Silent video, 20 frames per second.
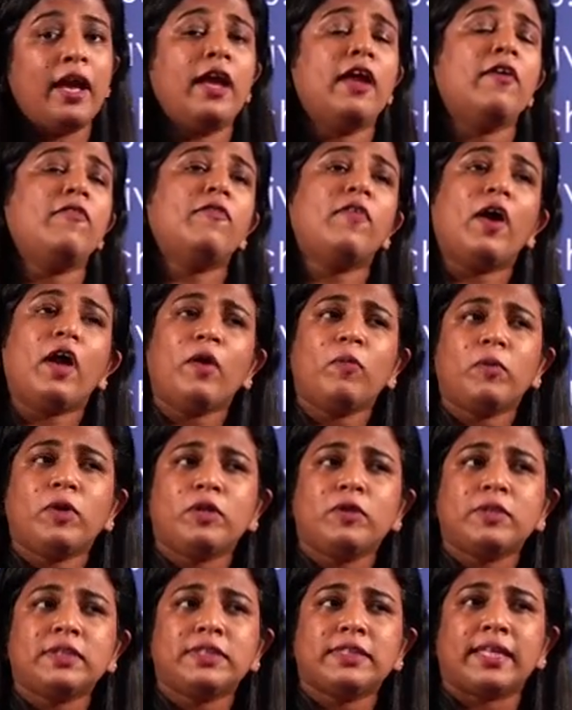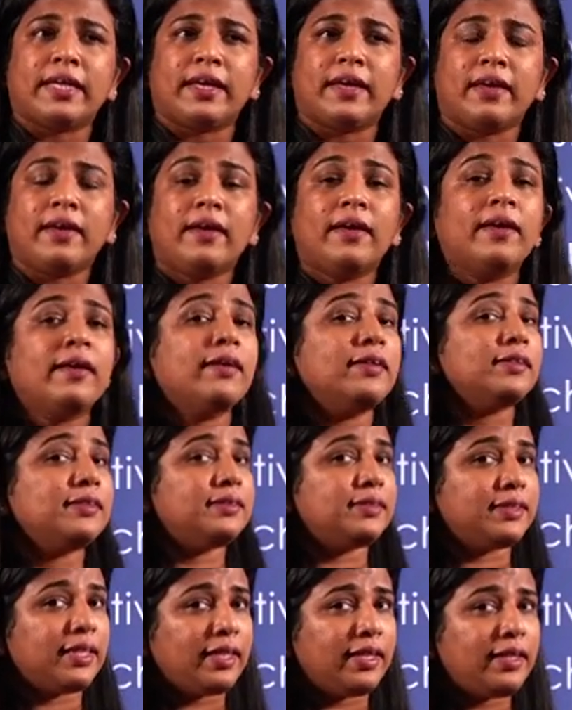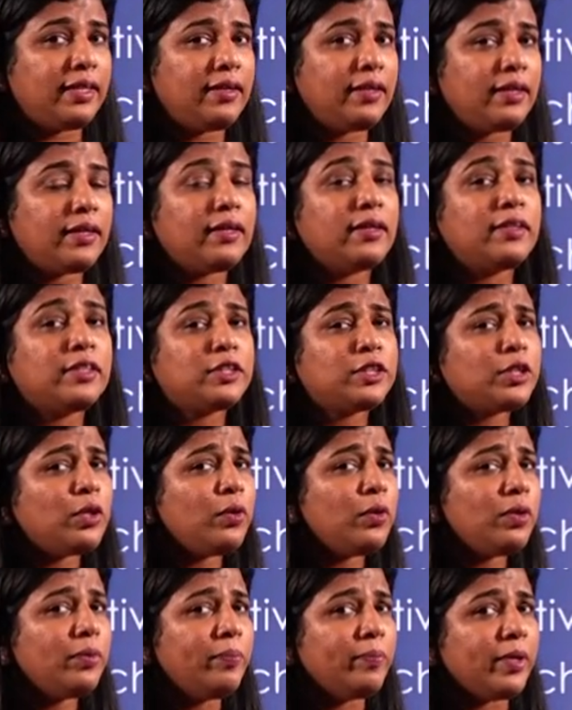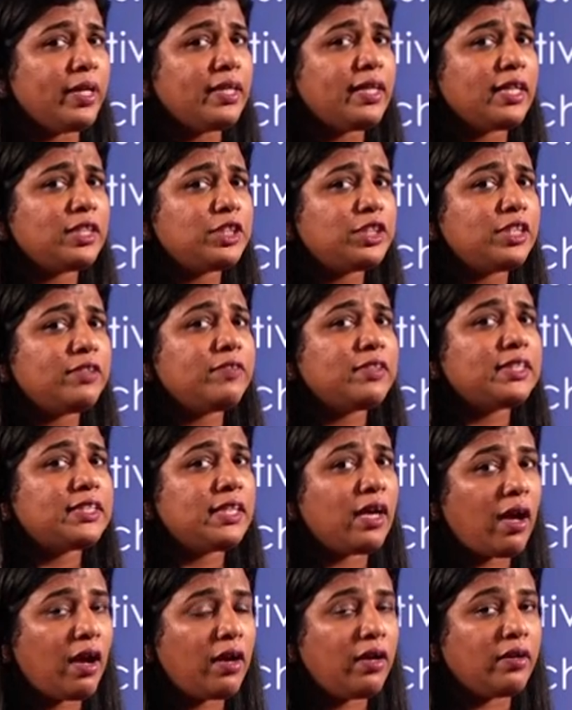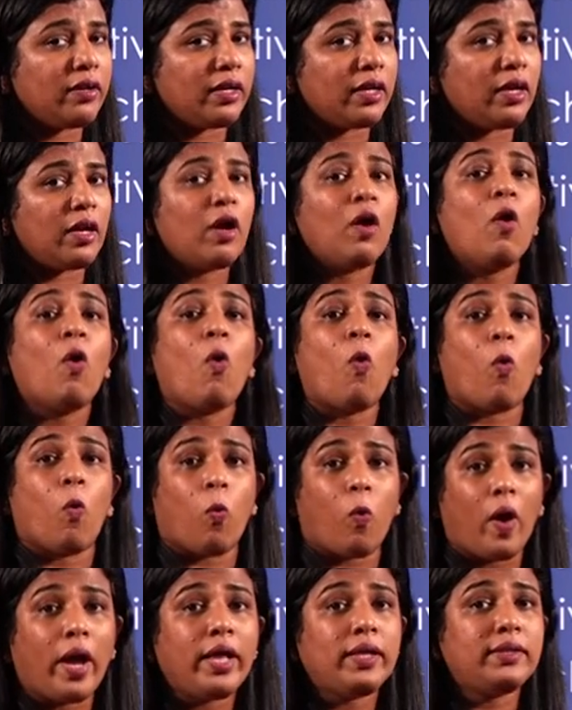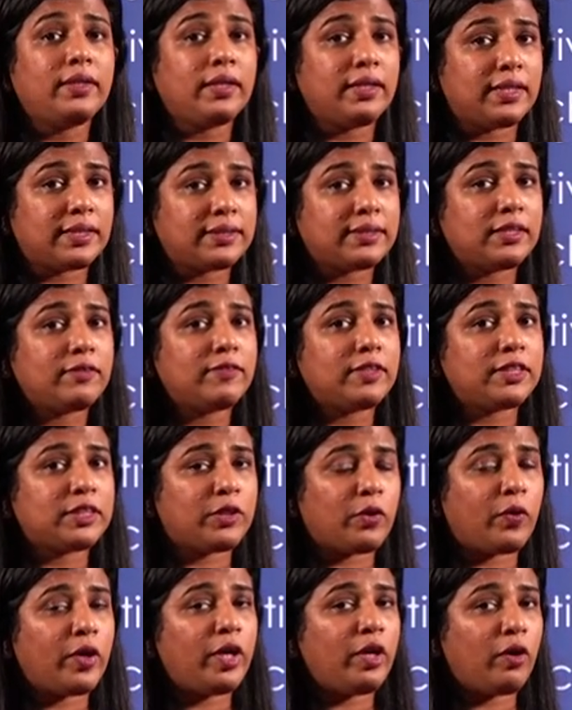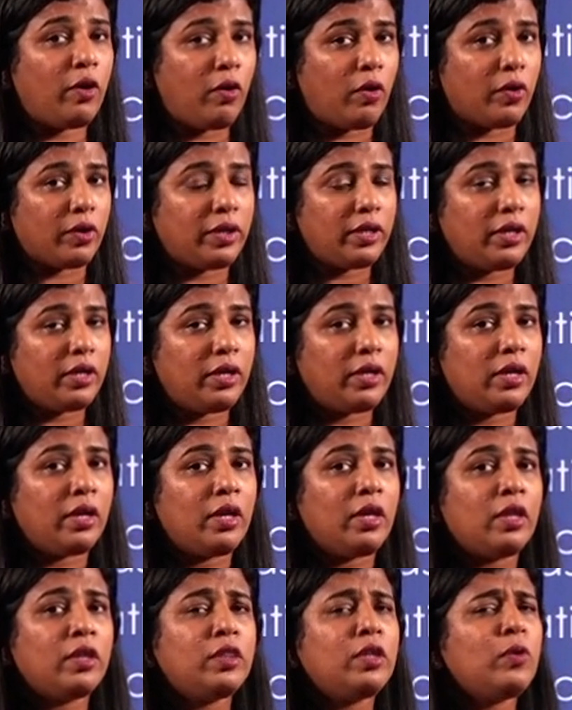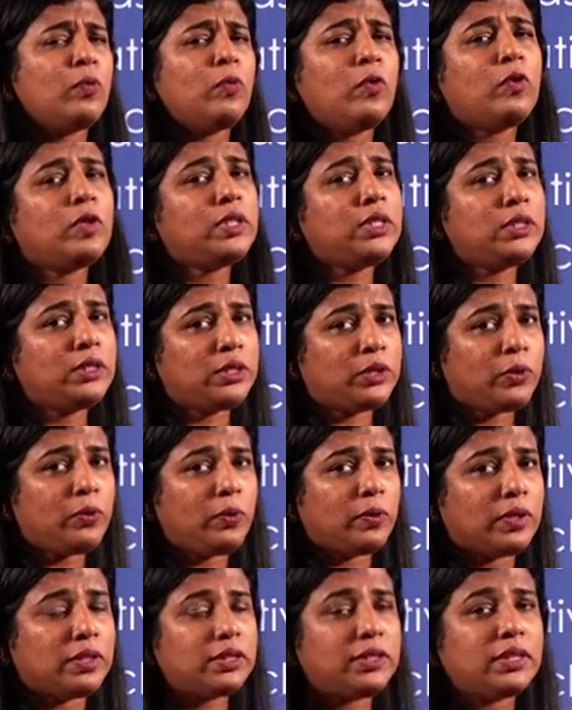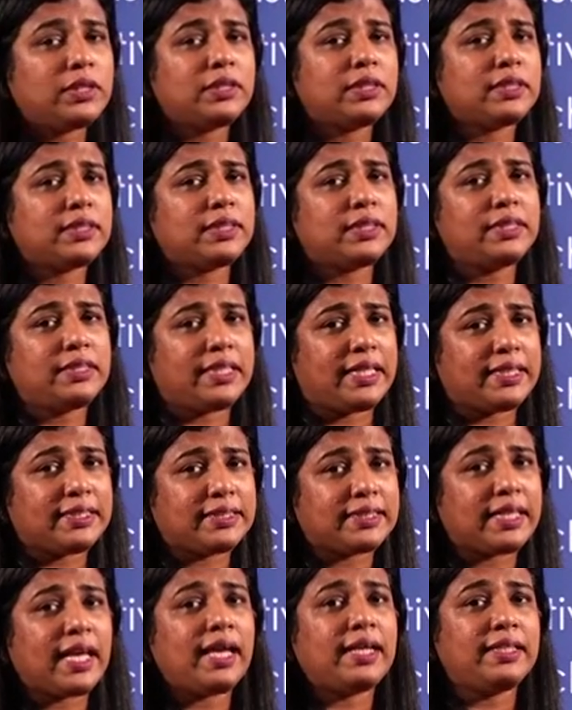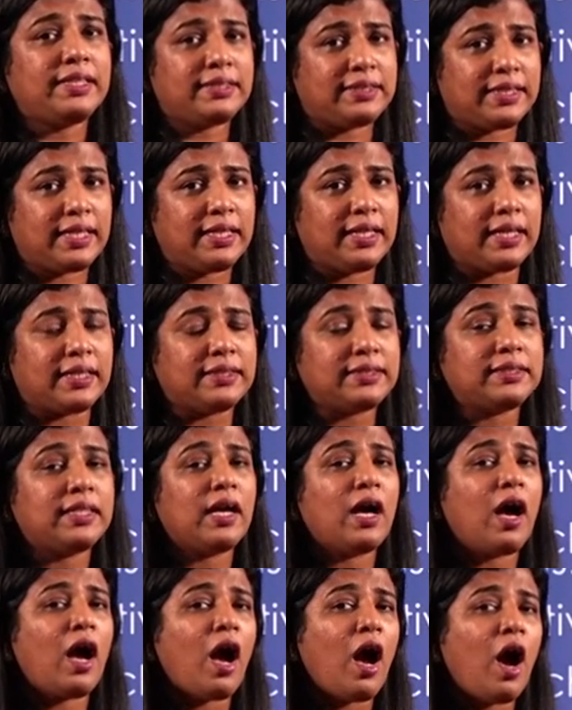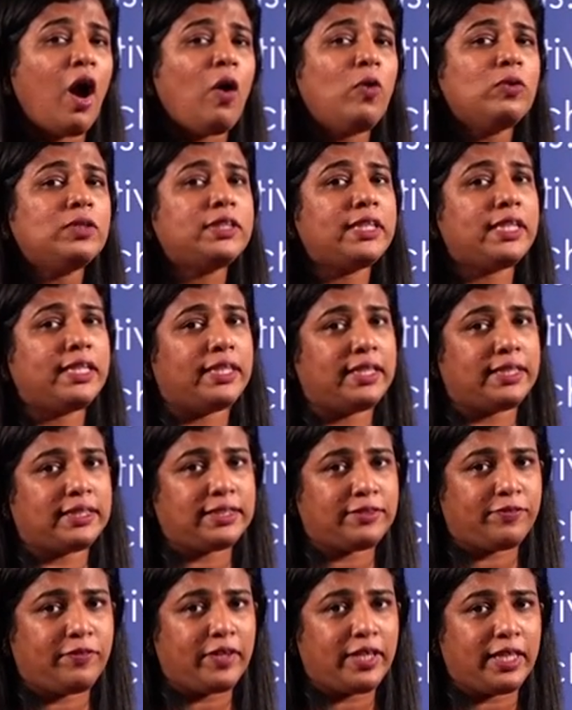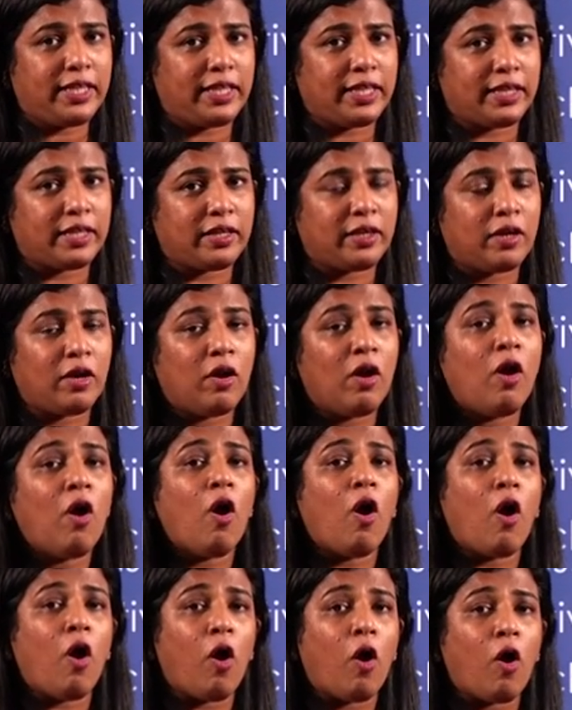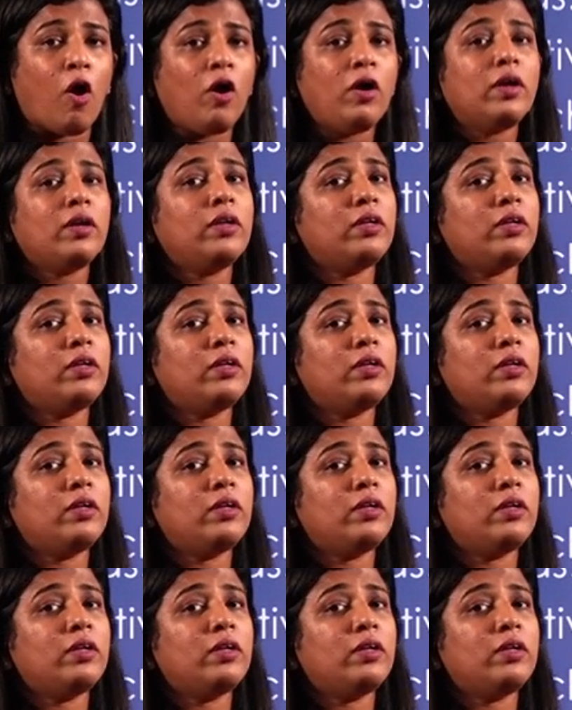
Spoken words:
If I were to say, Jilini told me that she was hungry while the lesson was going on, the word told doesn't exactly tell us how Jilini is feeling, or